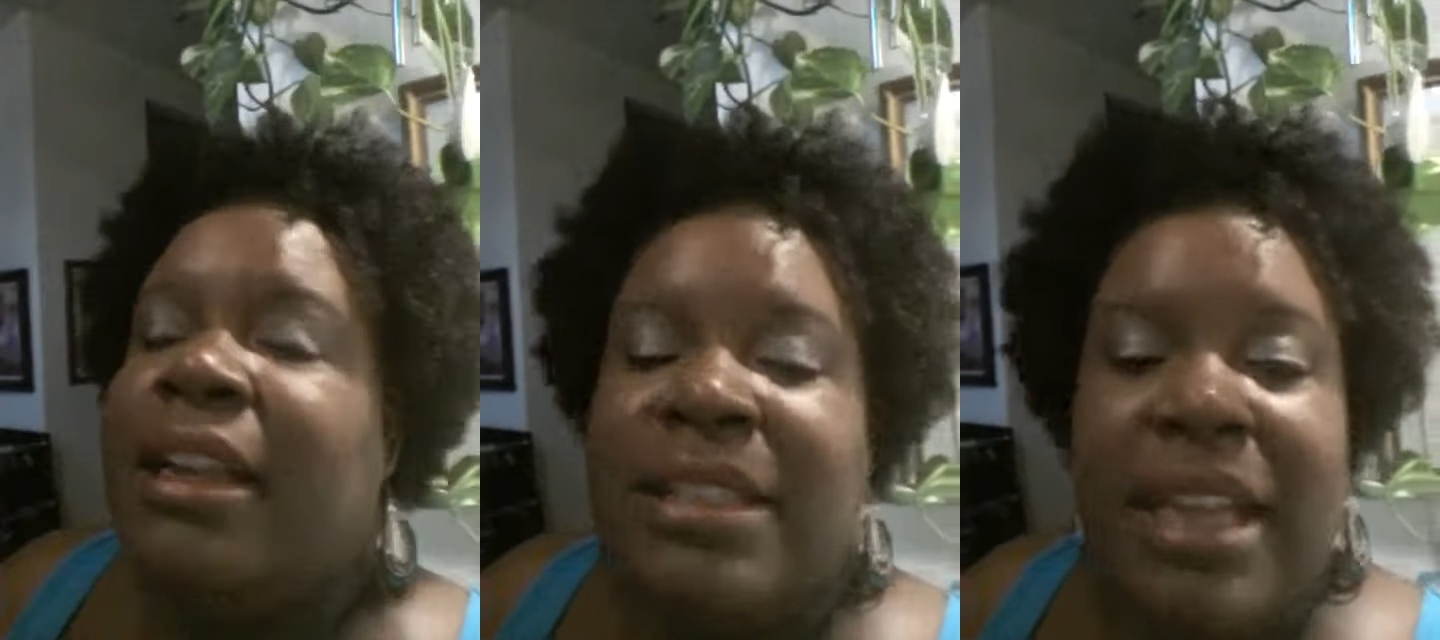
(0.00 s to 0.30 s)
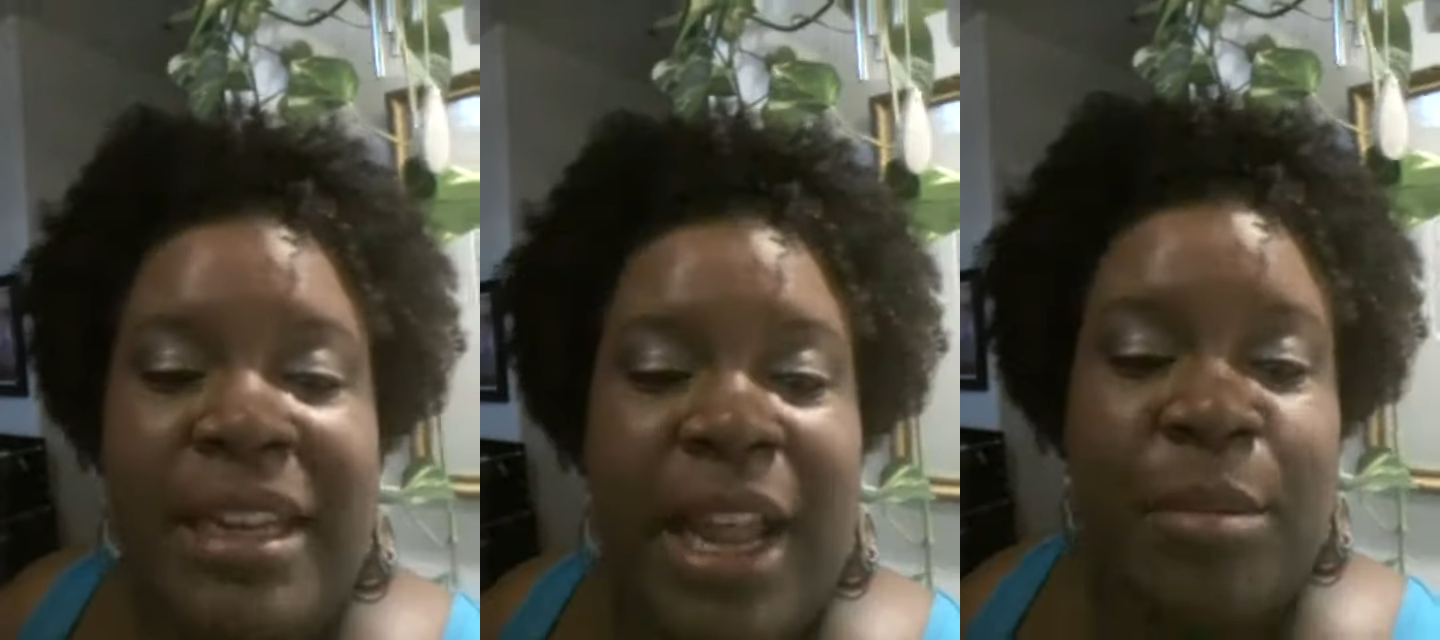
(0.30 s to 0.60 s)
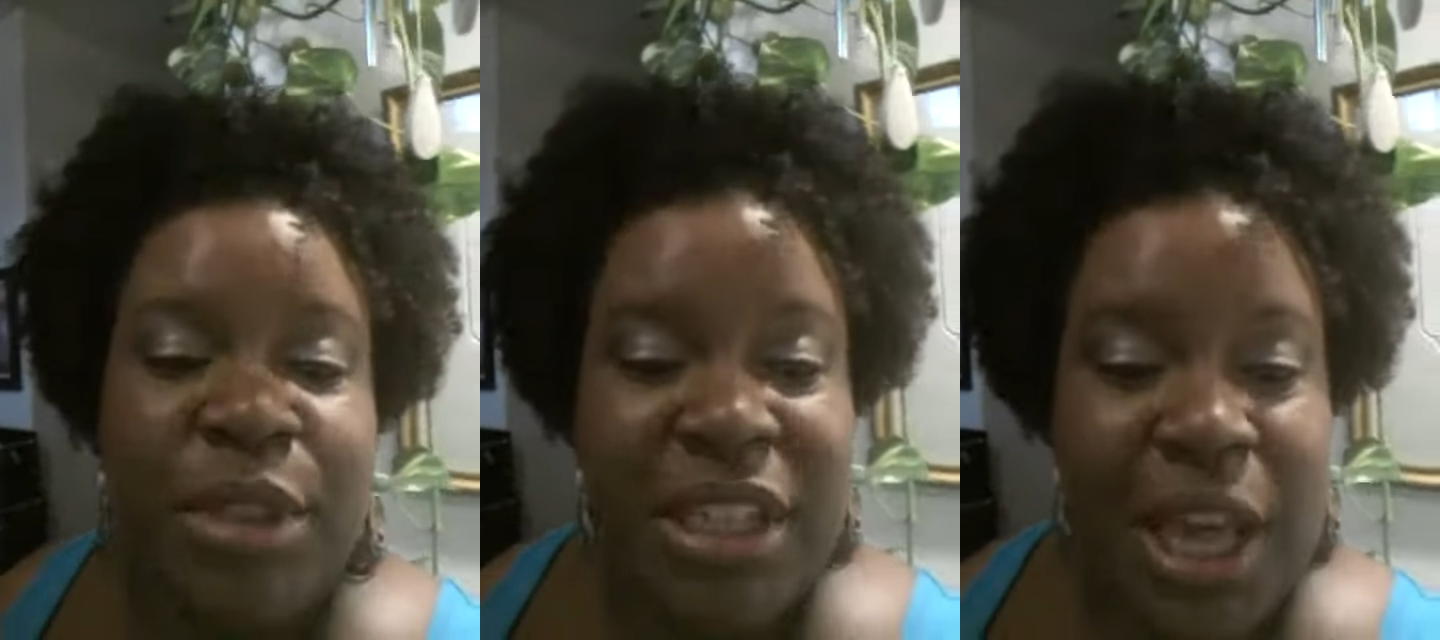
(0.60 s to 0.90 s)
Sunday
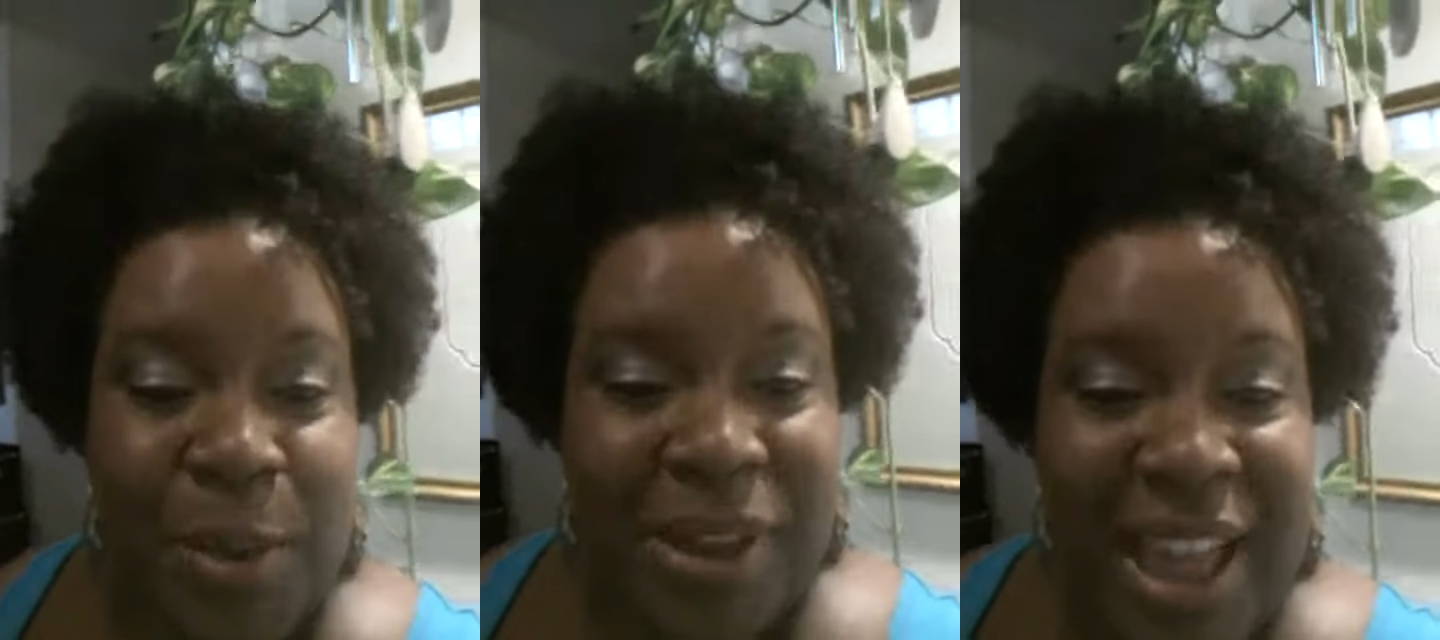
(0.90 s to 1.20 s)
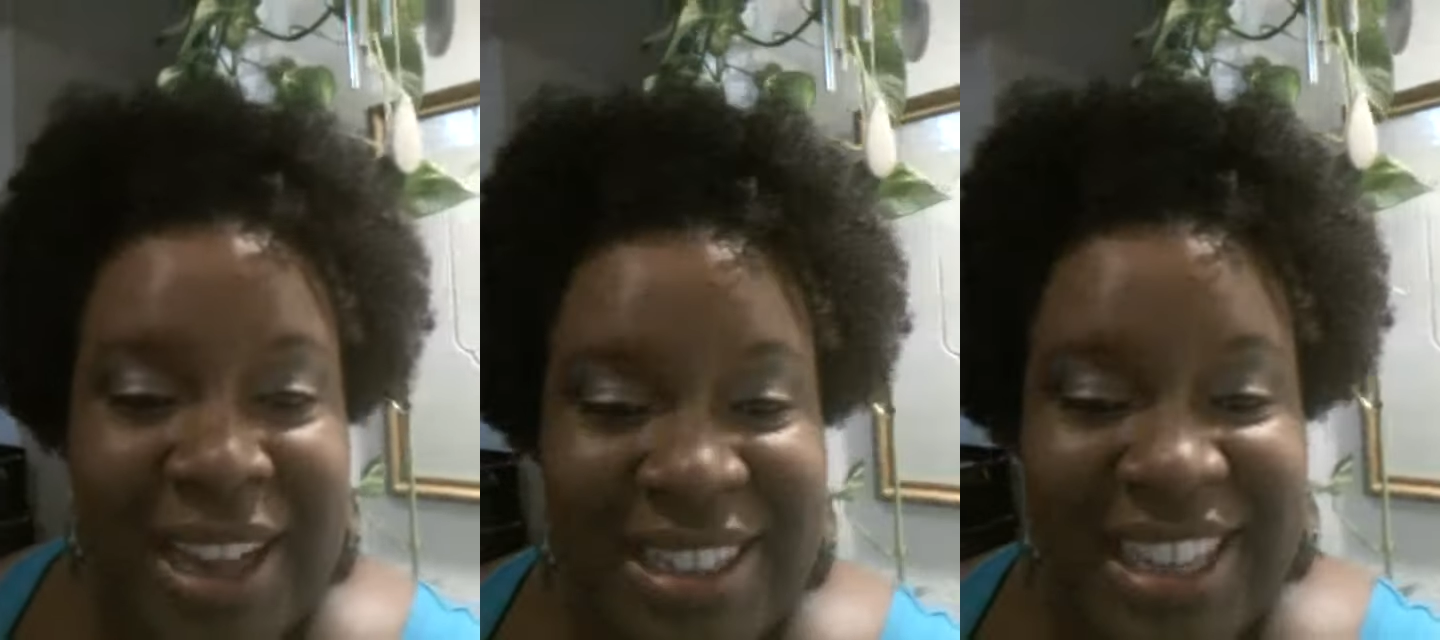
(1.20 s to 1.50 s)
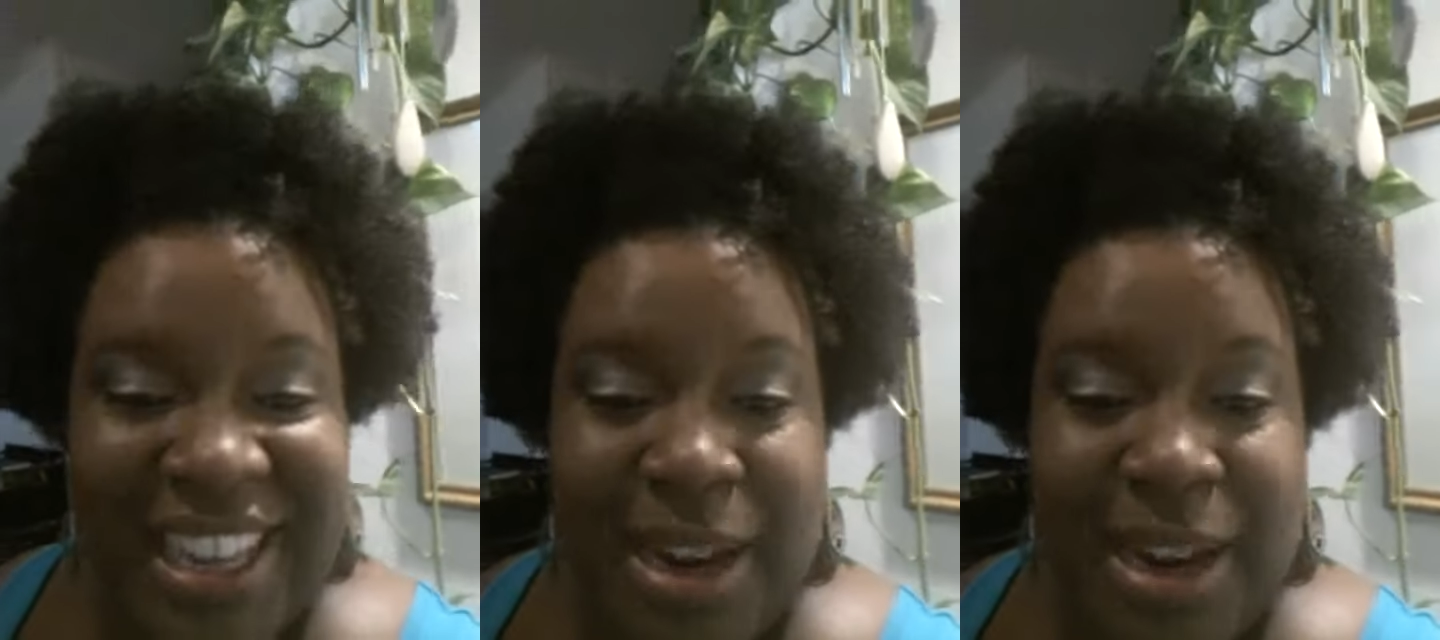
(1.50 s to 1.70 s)
I'm just kind of relaxing